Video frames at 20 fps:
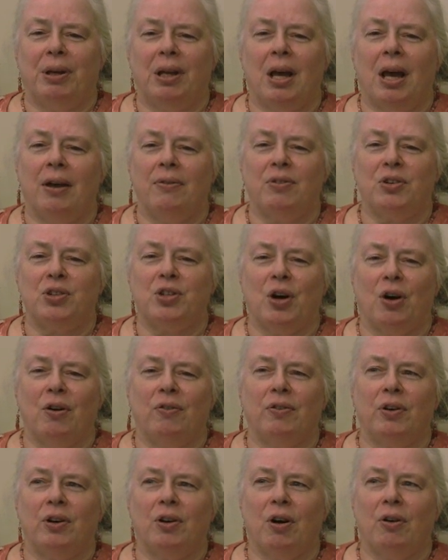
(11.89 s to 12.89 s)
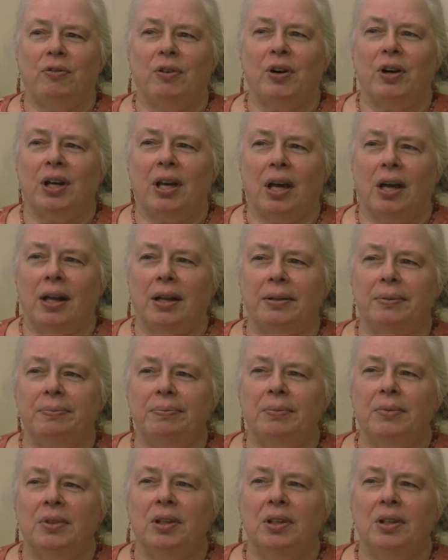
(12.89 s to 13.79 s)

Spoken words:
behaviors over and over again?